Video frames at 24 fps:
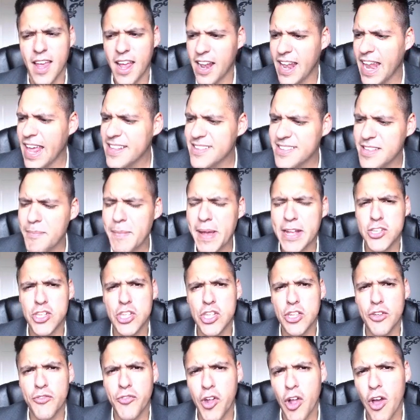Let's
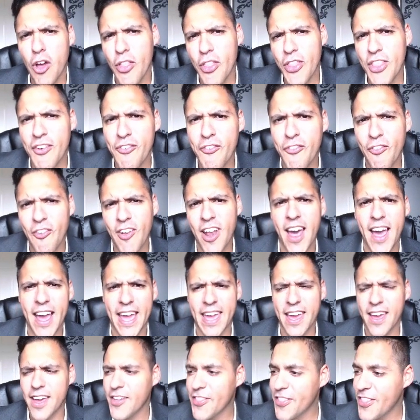imagine you've got the
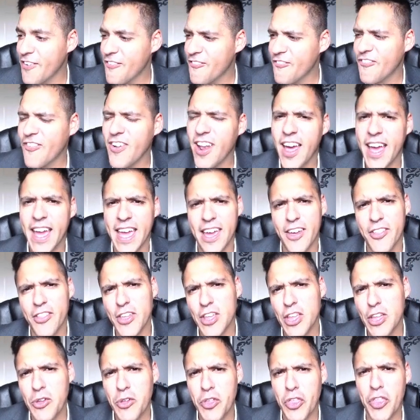flyer
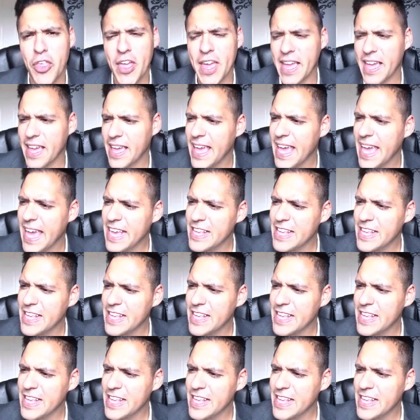that you think